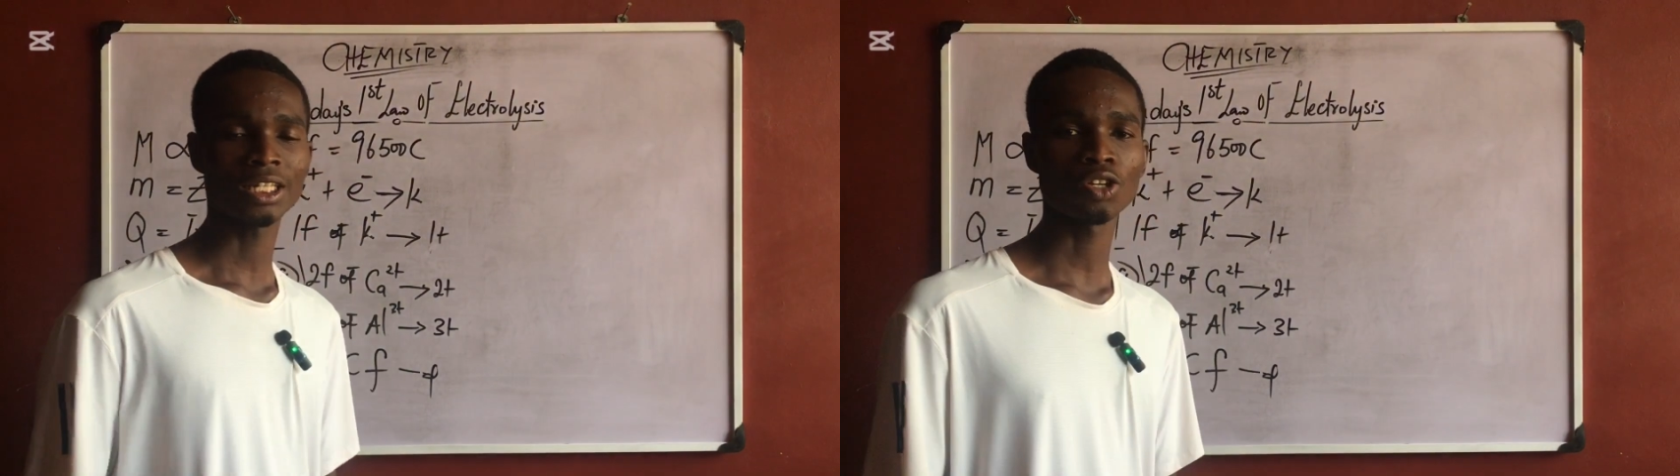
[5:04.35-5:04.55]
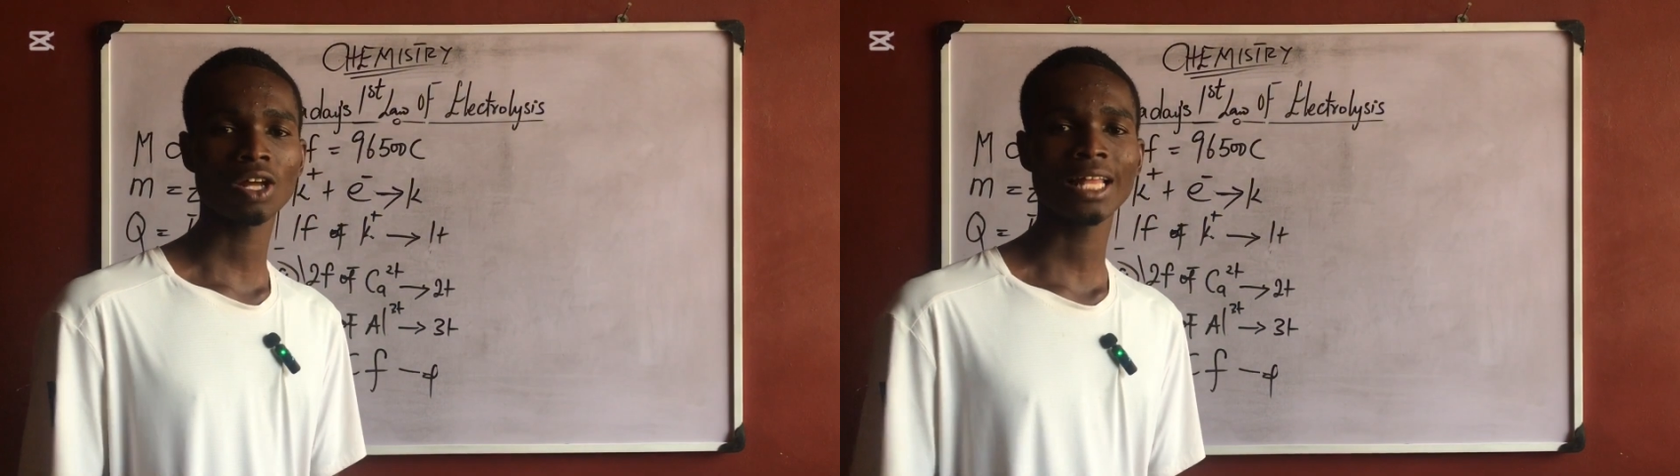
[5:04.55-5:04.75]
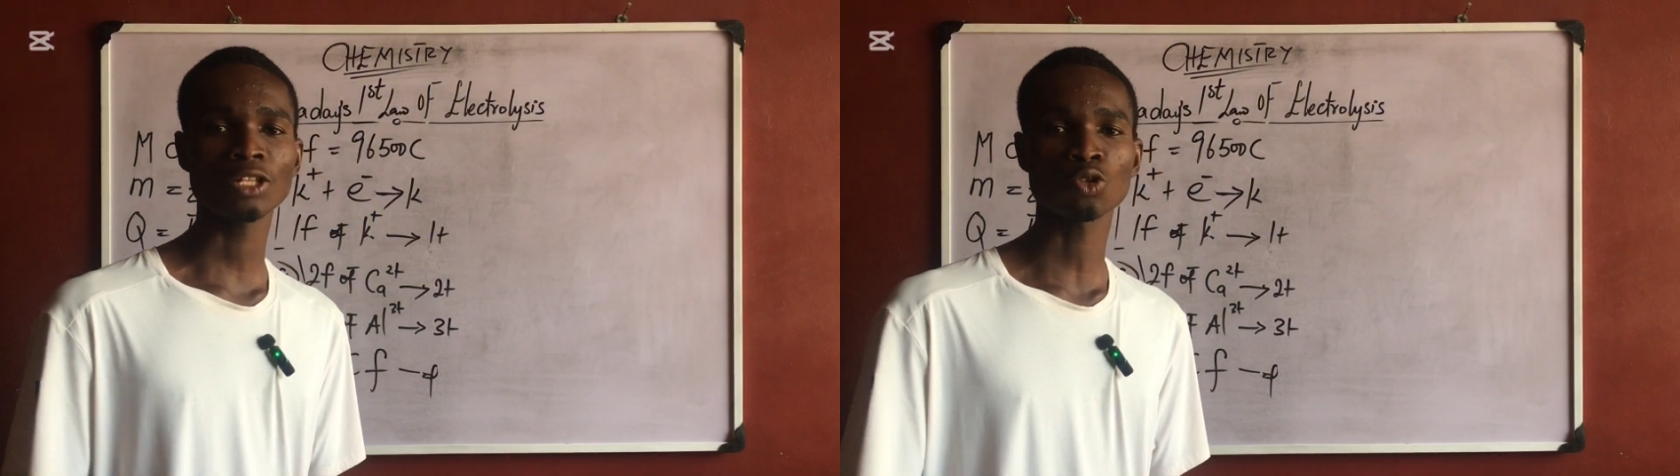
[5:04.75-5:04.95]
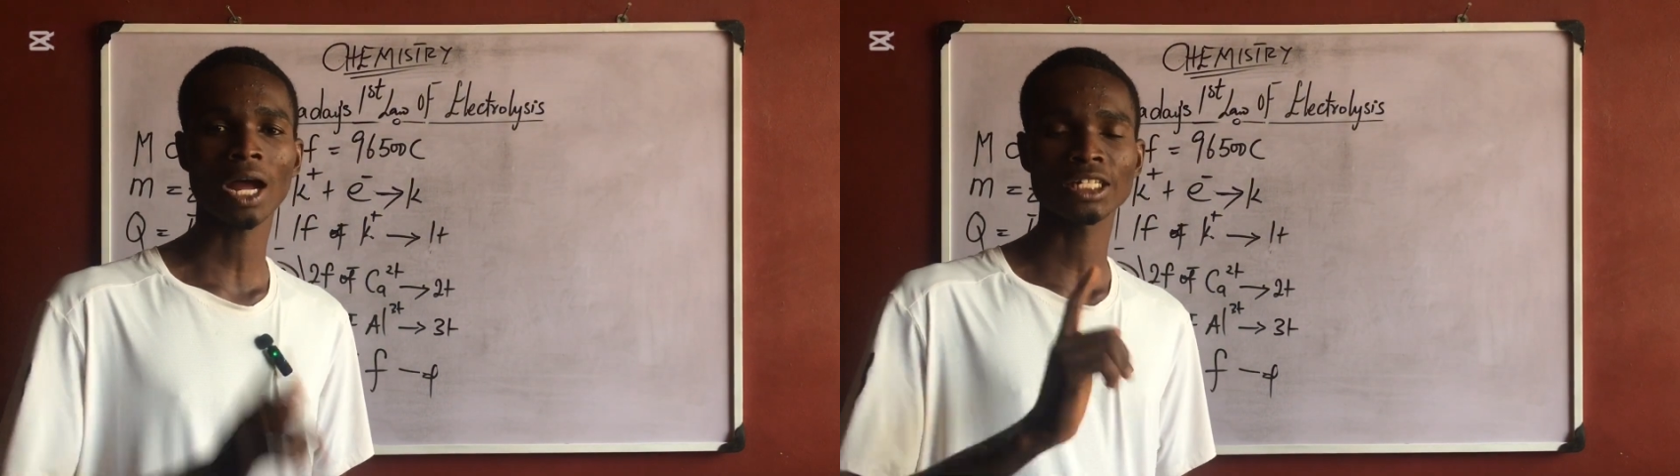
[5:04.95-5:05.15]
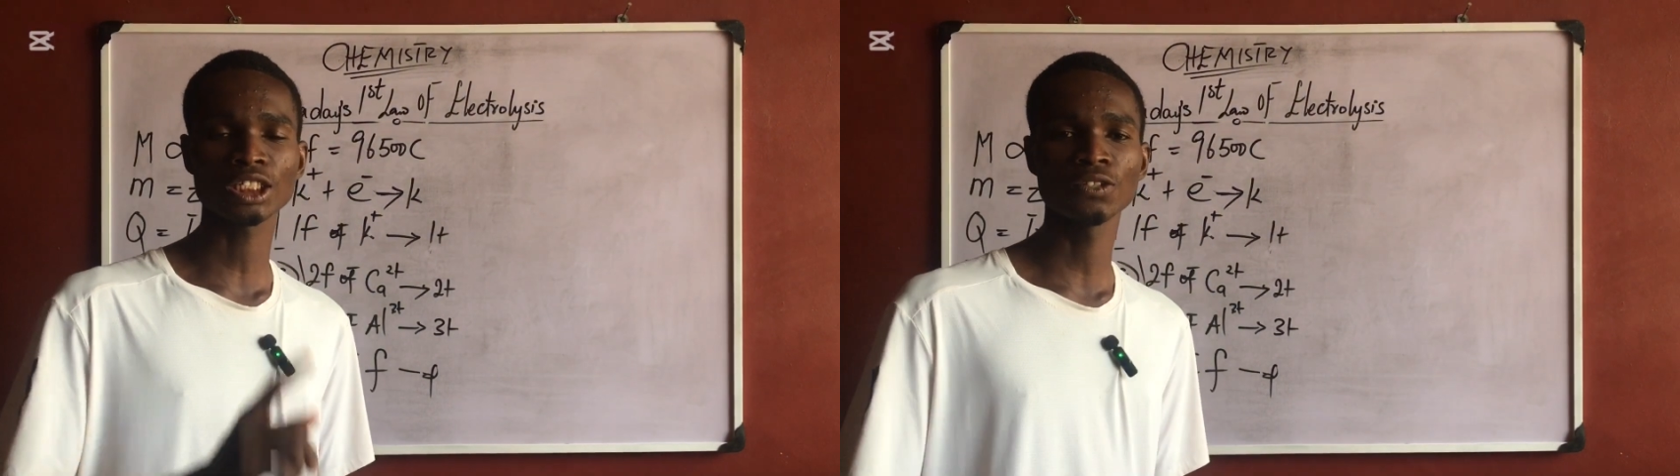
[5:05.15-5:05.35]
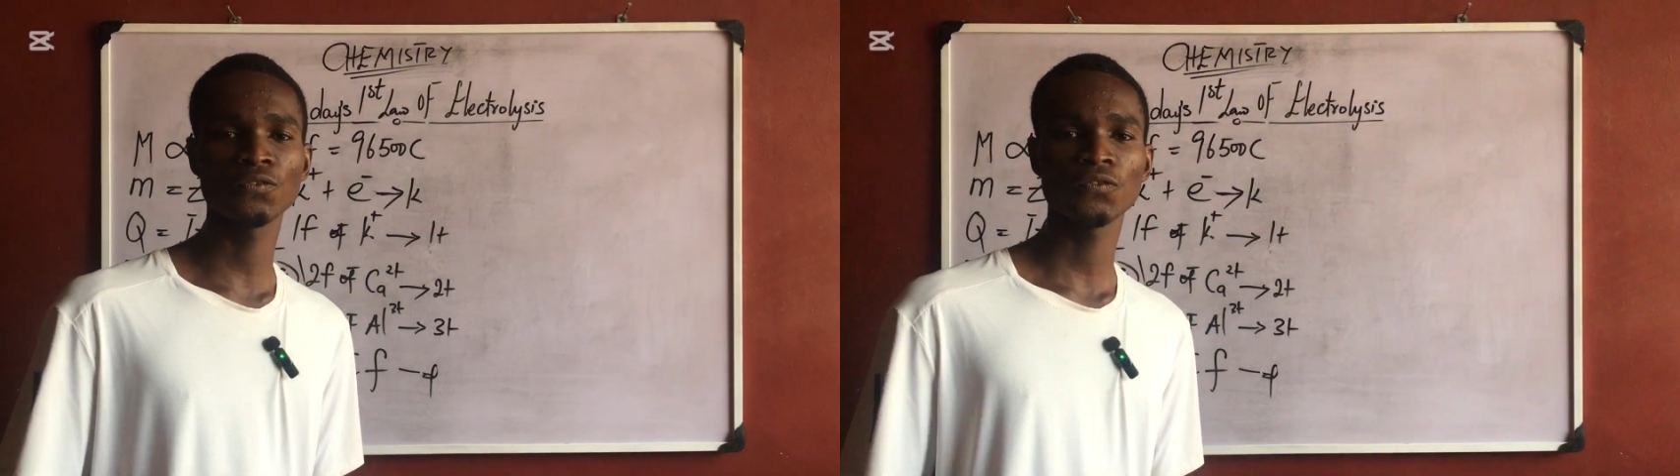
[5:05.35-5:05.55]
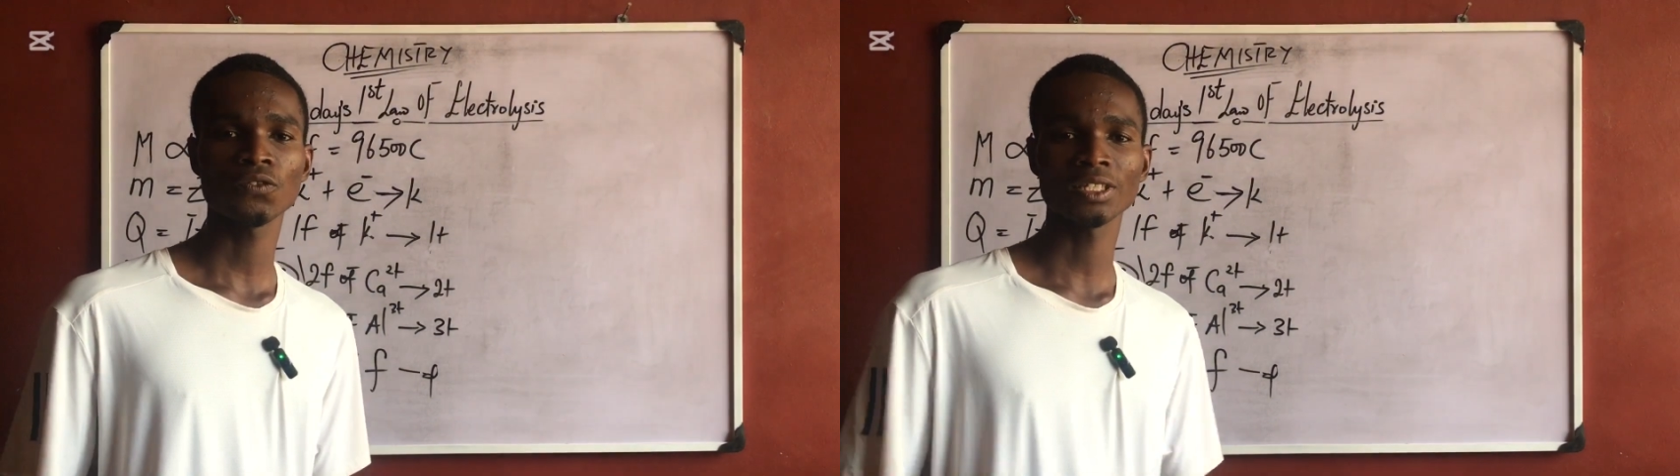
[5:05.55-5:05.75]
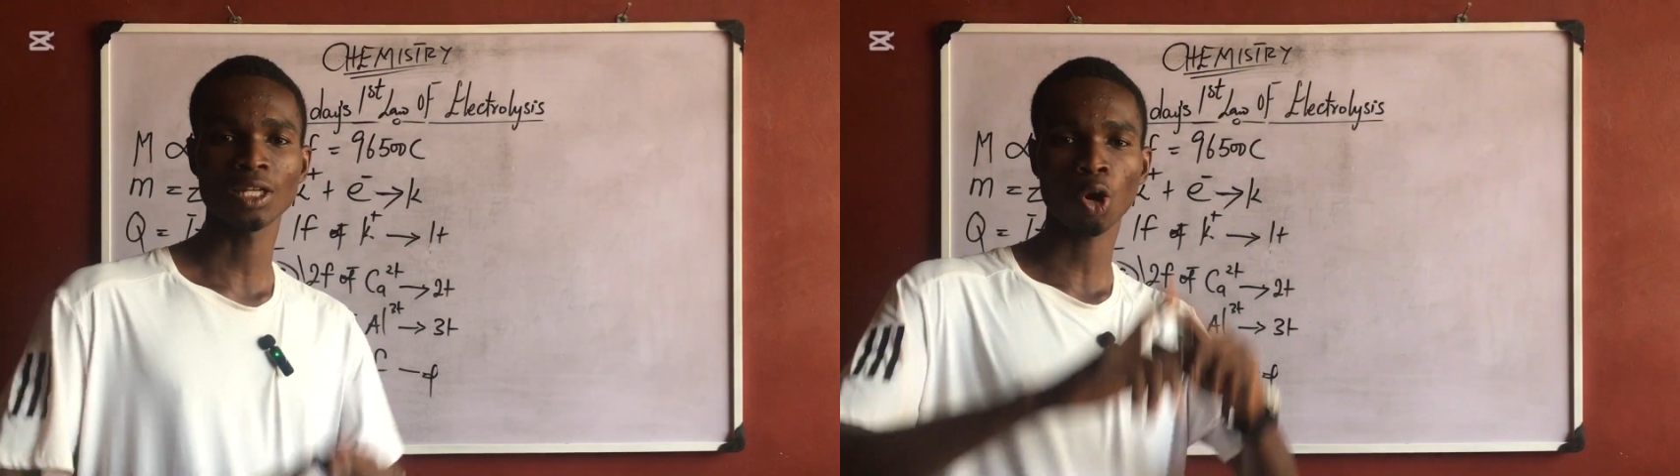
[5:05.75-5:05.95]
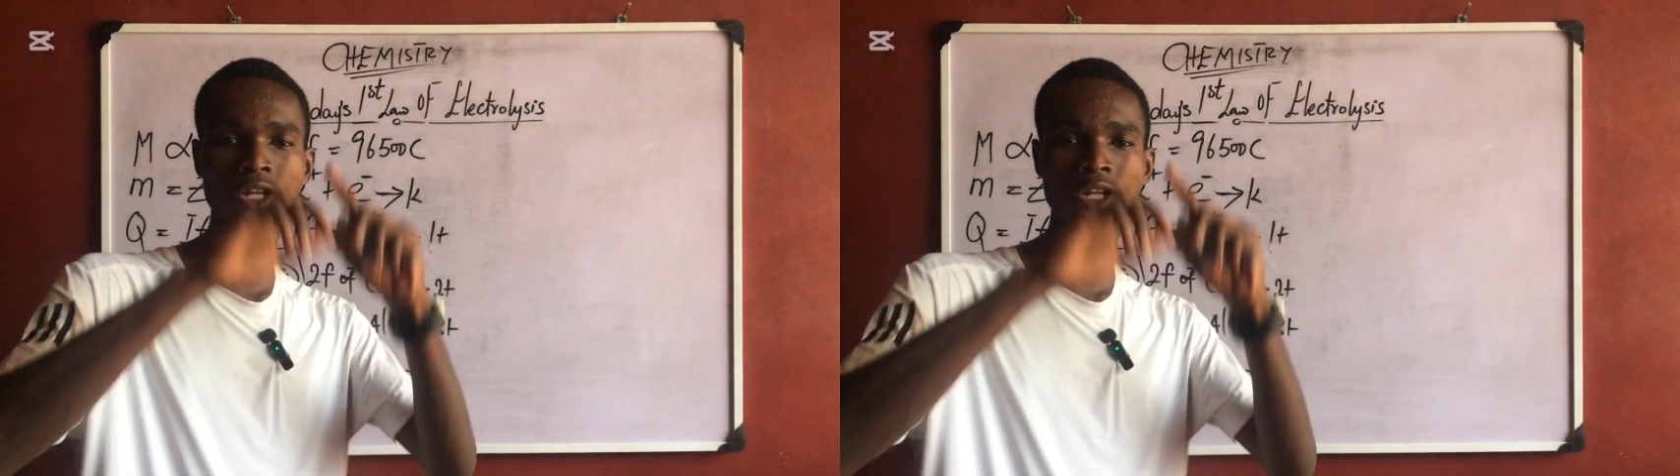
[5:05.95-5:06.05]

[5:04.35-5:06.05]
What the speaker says: in order to achieve the